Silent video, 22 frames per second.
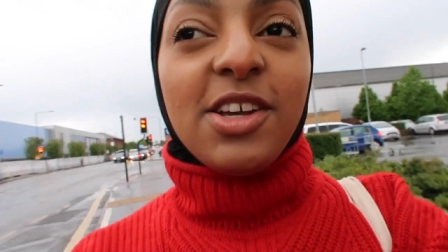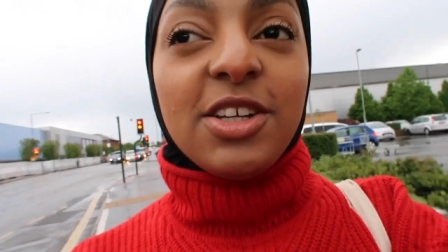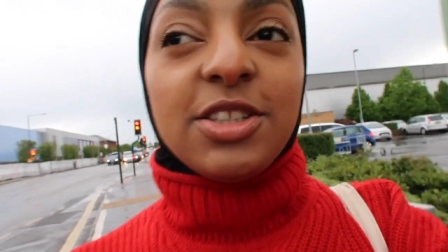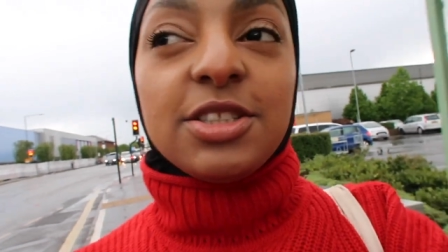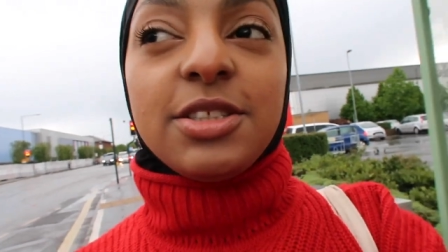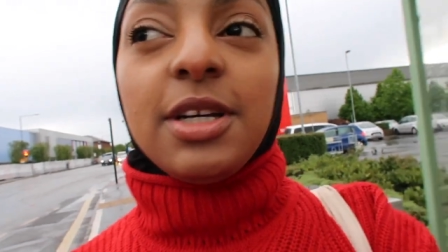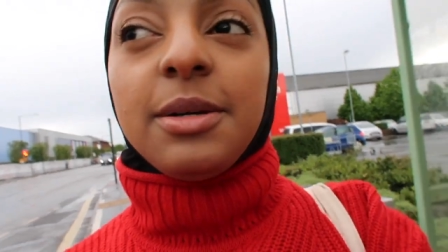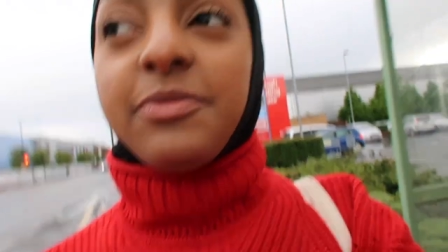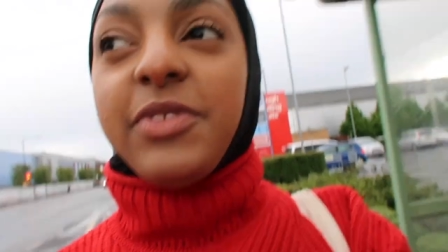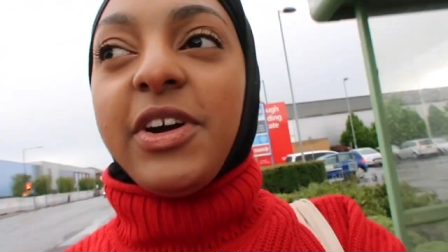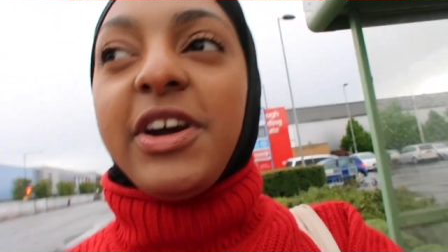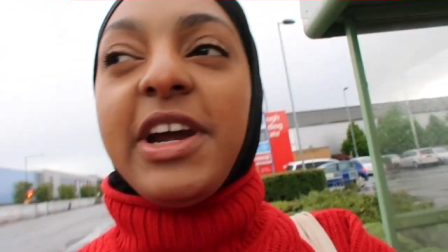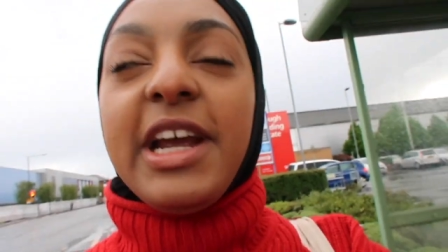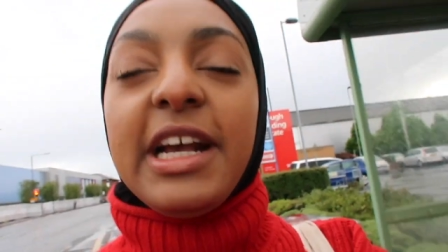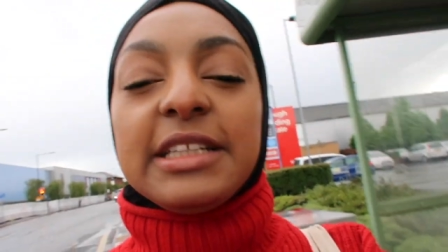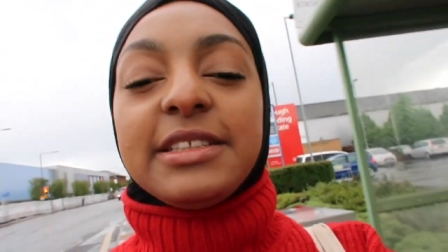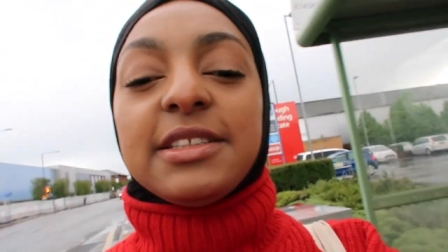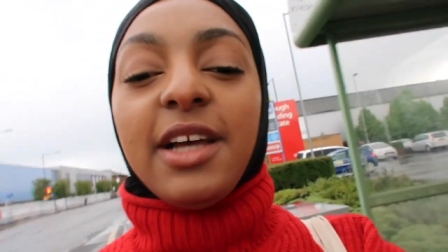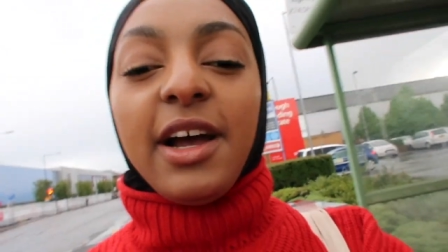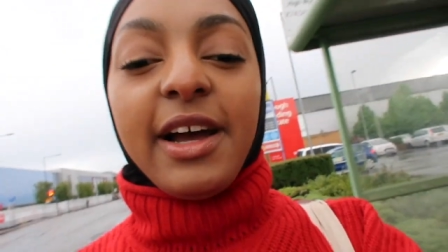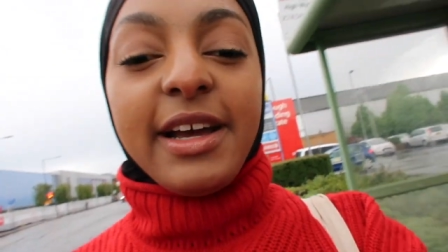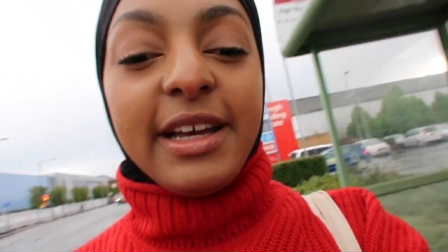So I'm very
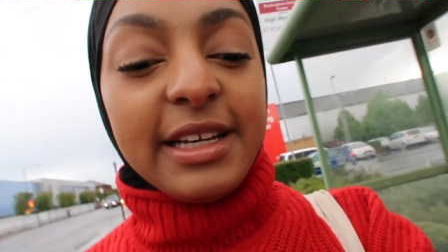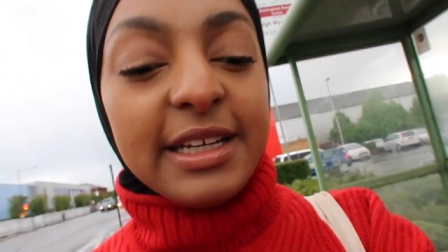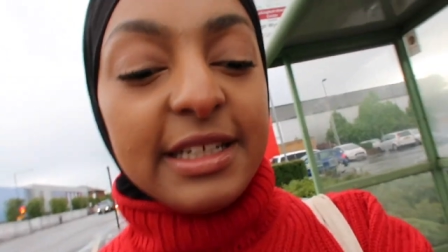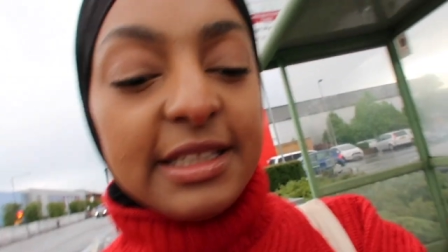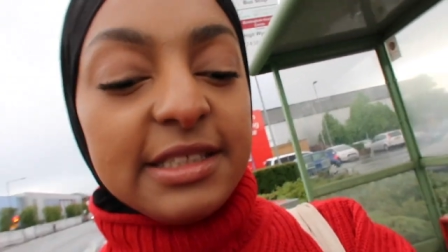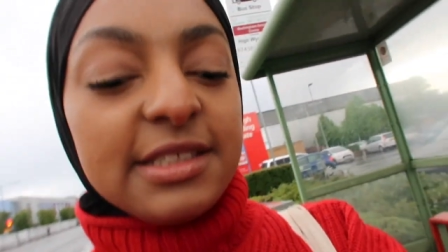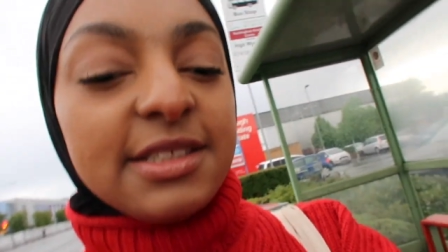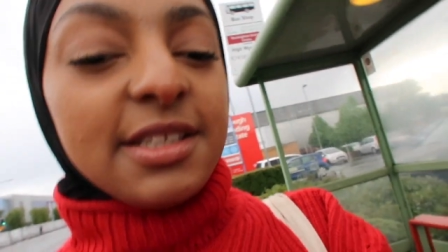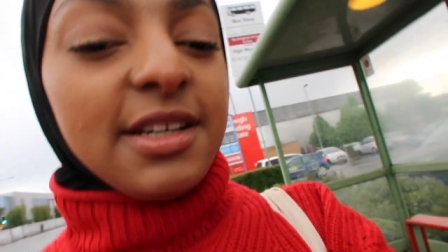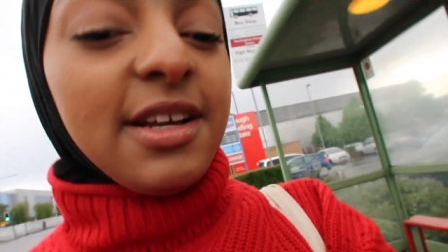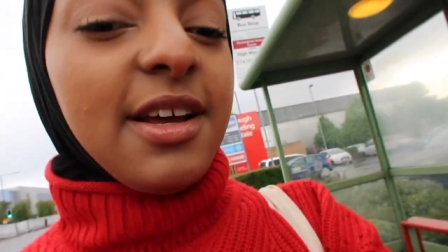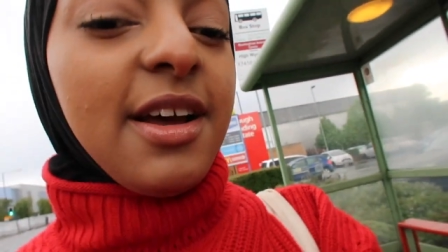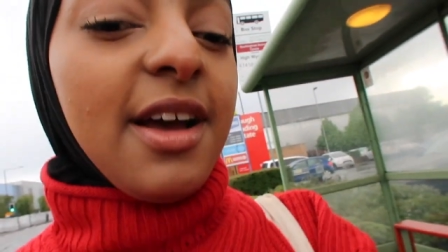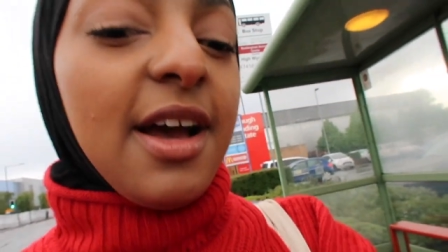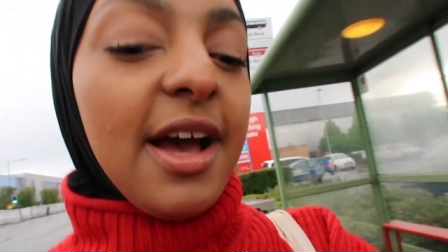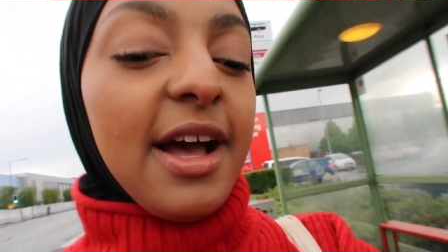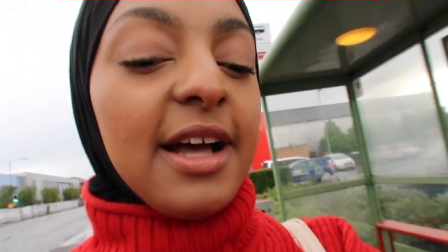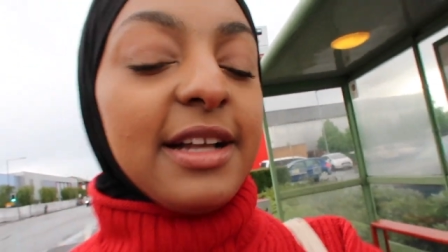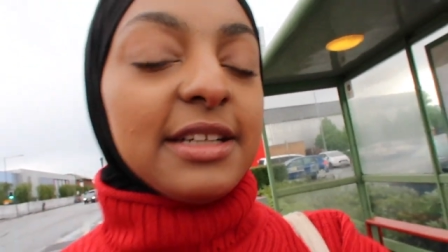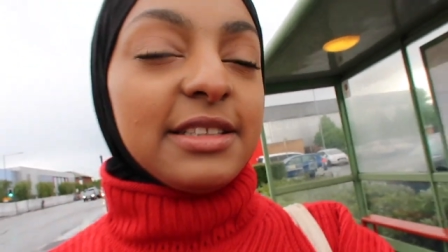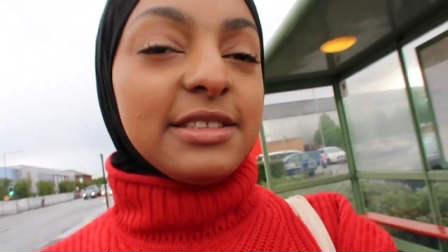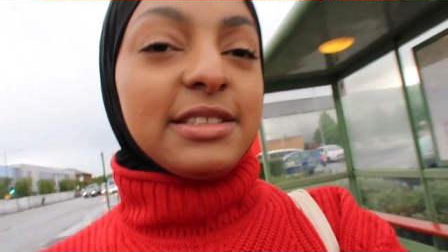excited,
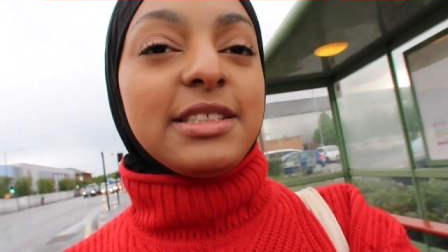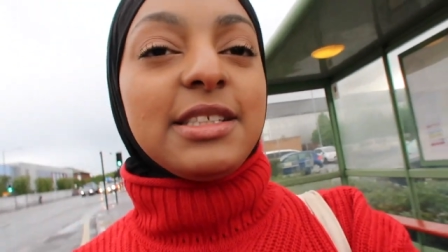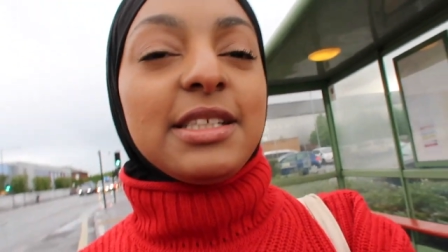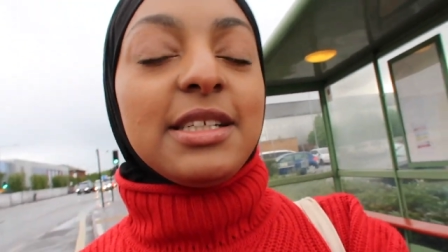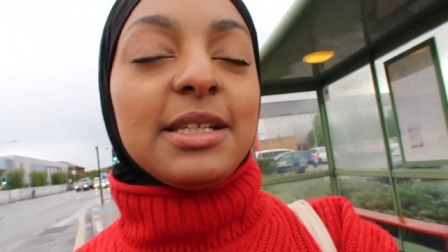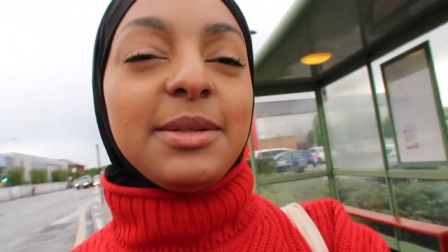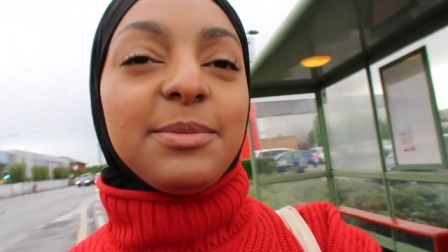and